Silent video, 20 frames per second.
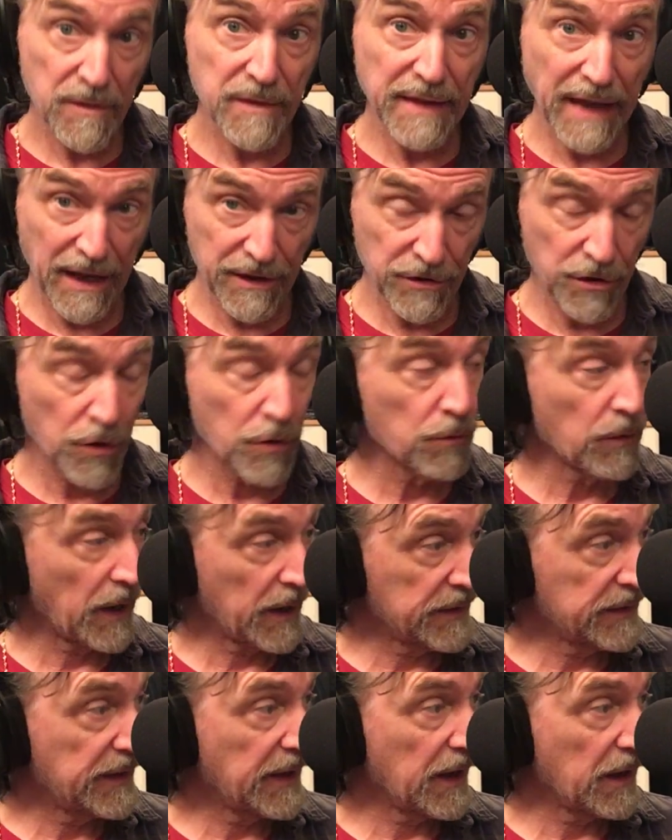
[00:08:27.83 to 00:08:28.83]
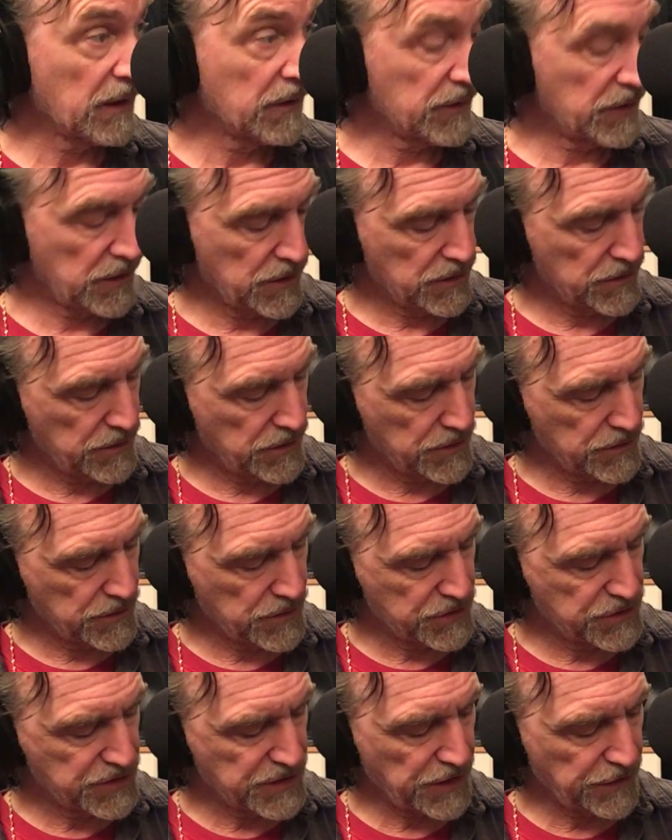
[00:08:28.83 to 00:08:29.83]
that note right there,
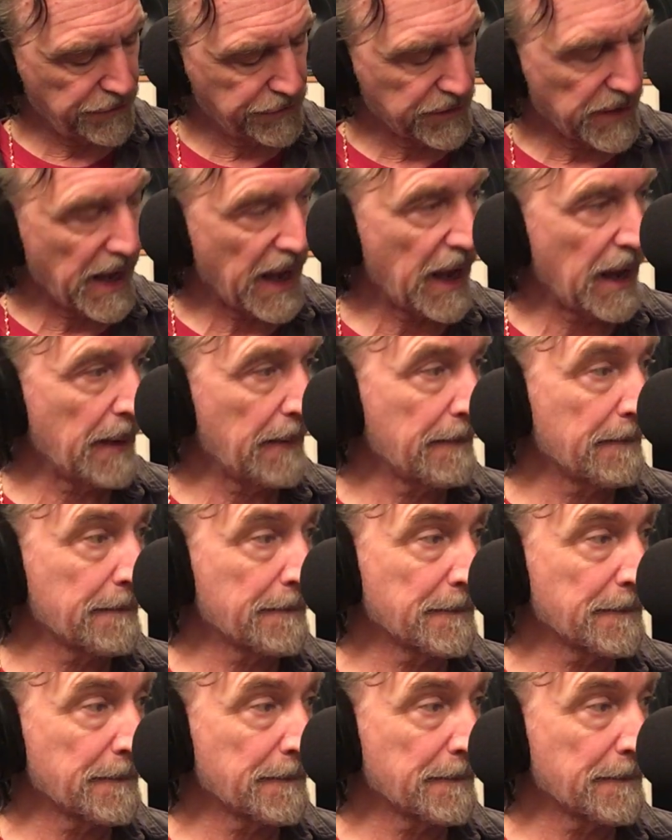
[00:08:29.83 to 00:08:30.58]
the C flat.